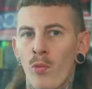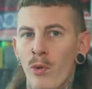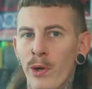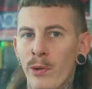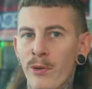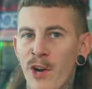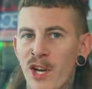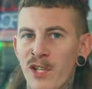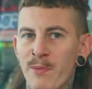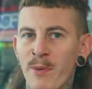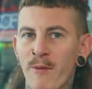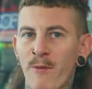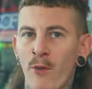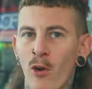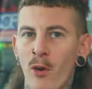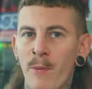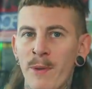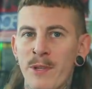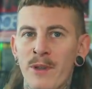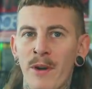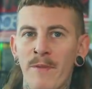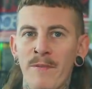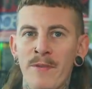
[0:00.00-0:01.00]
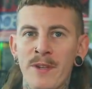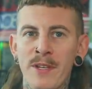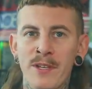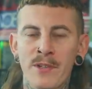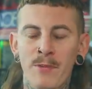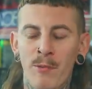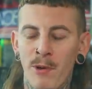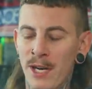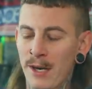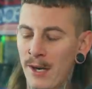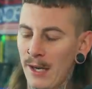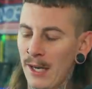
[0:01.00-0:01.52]
Real nice performance of this
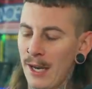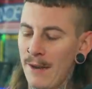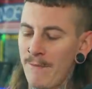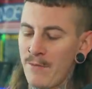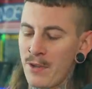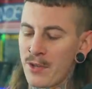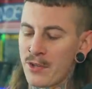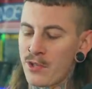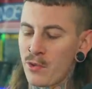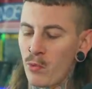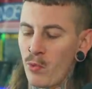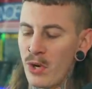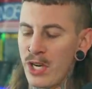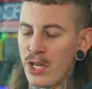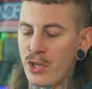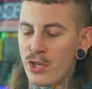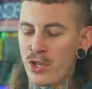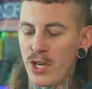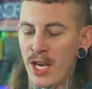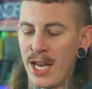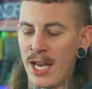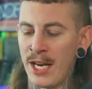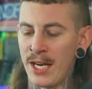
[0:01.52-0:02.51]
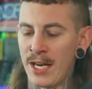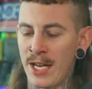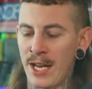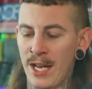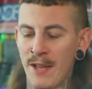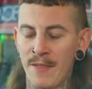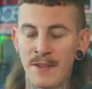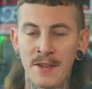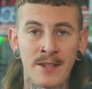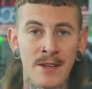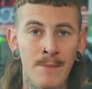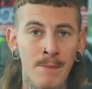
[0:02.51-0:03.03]
one. Love the switch and
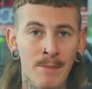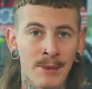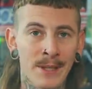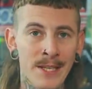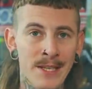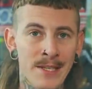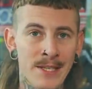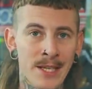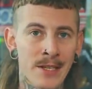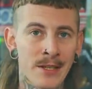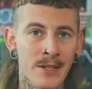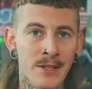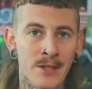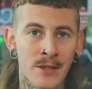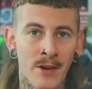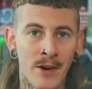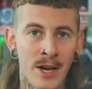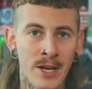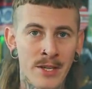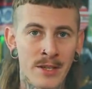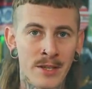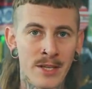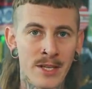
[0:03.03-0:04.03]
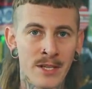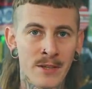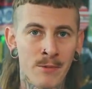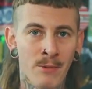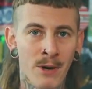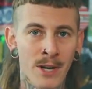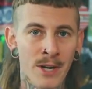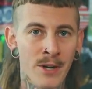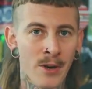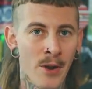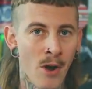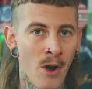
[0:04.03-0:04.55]
the simplistic design to this
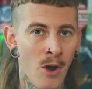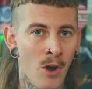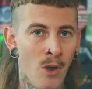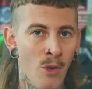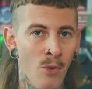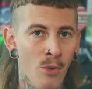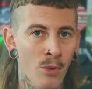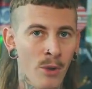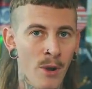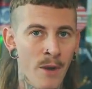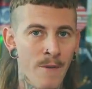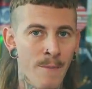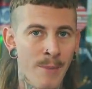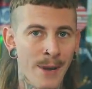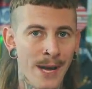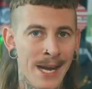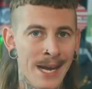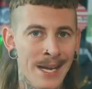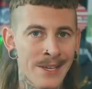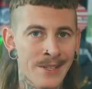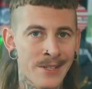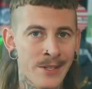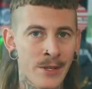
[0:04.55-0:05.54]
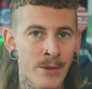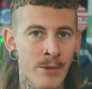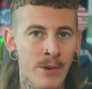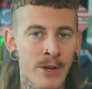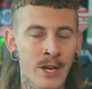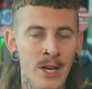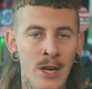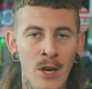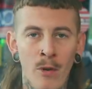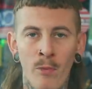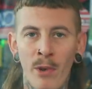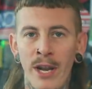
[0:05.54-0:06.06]
one. Not a whole lot of parts to it.
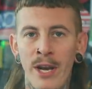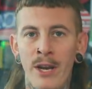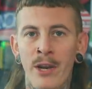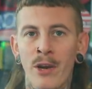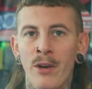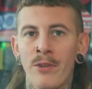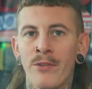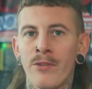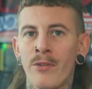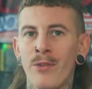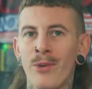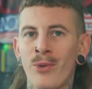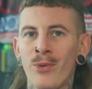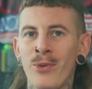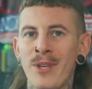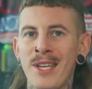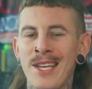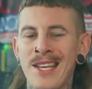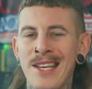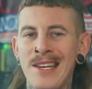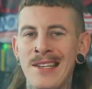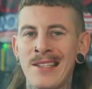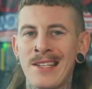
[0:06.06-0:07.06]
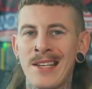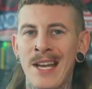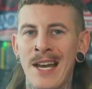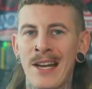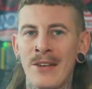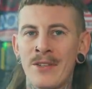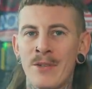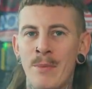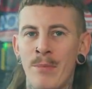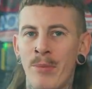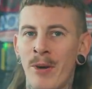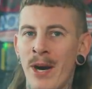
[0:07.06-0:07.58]
We're going to go through all the ins and
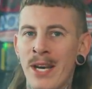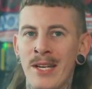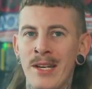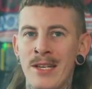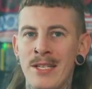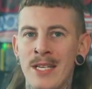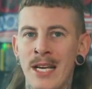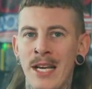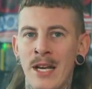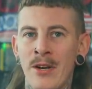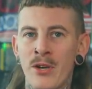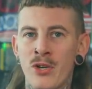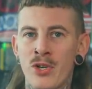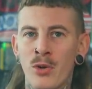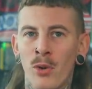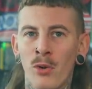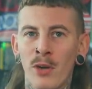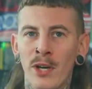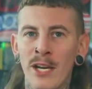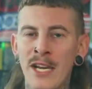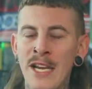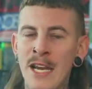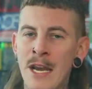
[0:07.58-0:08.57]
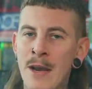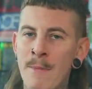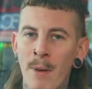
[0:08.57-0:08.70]
outs, break it down shortly.